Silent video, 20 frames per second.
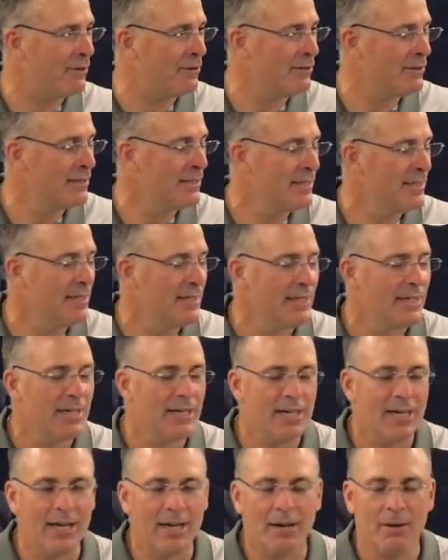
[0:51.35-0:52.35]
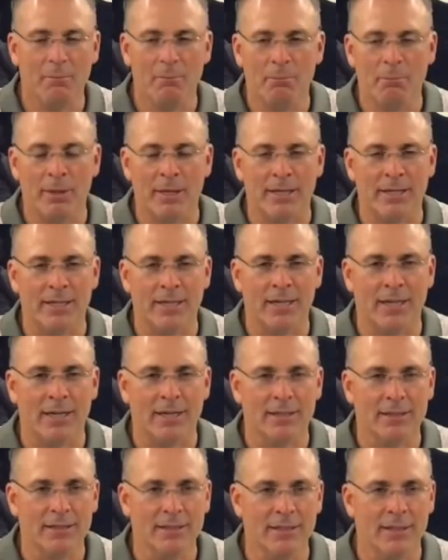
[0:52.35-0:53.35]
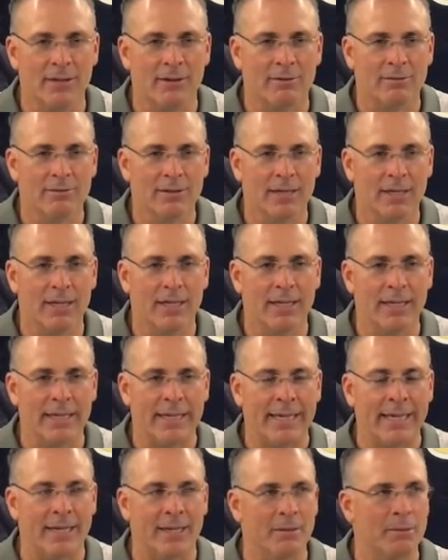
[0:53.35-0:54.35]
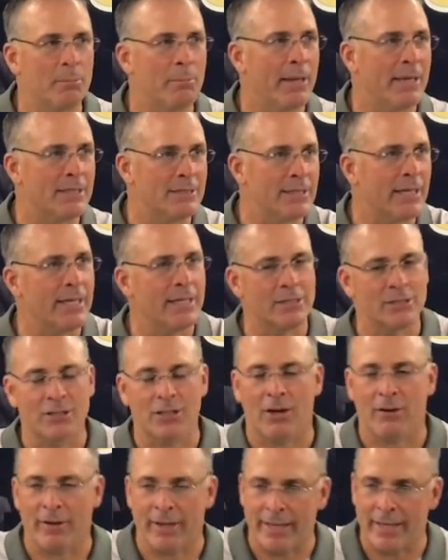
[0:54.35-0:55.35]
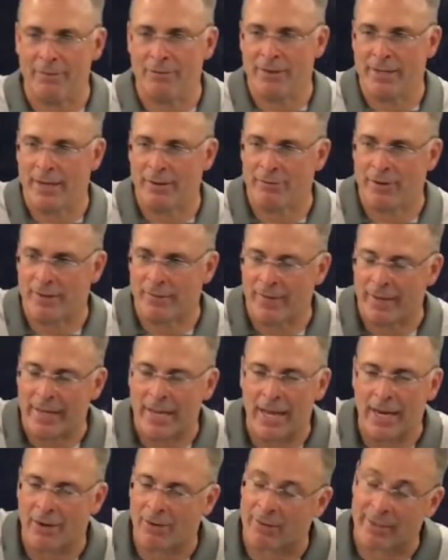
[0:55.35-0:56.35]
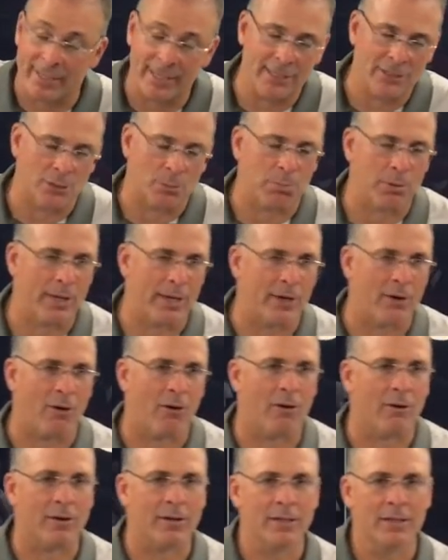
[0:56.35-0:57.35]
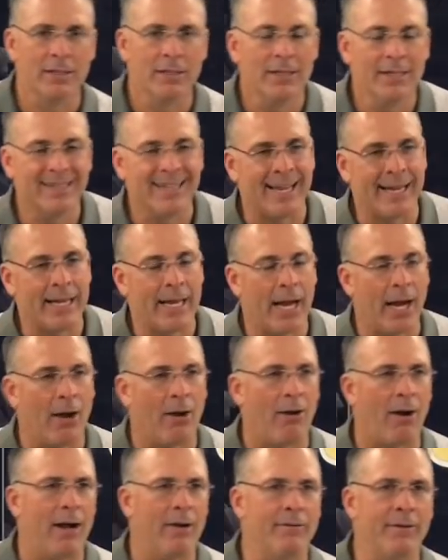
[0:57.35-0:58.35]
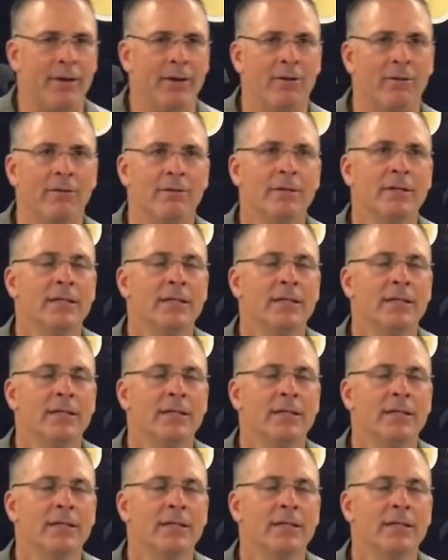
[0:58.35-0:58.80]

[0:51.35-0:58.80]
Um, but, uh, you know, again, the biggest thing is are they giving you everything they got? Our kids are playing hard. They care, you know.